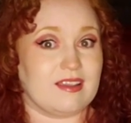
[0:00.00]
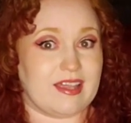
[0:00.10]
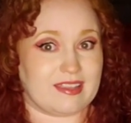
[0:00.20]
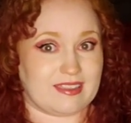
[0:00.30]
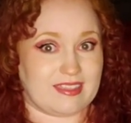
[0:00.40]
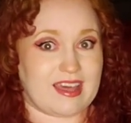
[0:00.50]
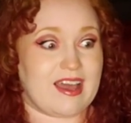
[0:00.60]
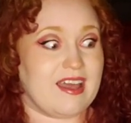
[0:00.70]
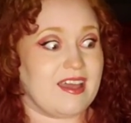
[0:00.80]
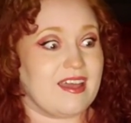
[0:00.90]
Like
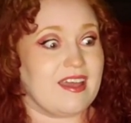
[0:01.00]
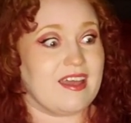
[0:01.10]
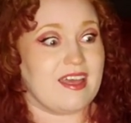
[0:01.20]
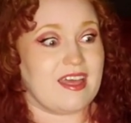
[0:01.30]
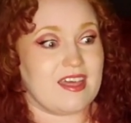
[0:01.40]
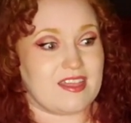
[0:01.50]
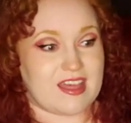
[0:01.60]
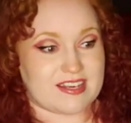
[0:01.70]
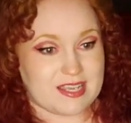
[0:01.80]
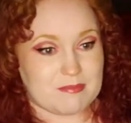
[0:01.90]
that
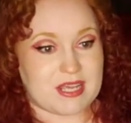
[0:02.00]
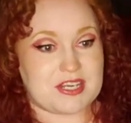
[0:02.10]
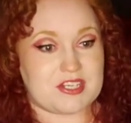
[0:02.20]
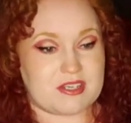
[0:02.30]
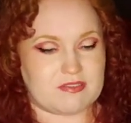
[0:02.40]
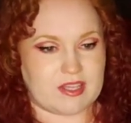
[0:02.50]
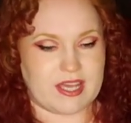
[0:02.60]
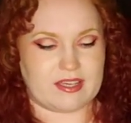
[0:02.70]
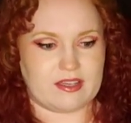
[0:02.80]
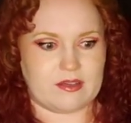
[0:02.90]
temptation of
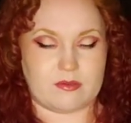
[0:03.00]
like,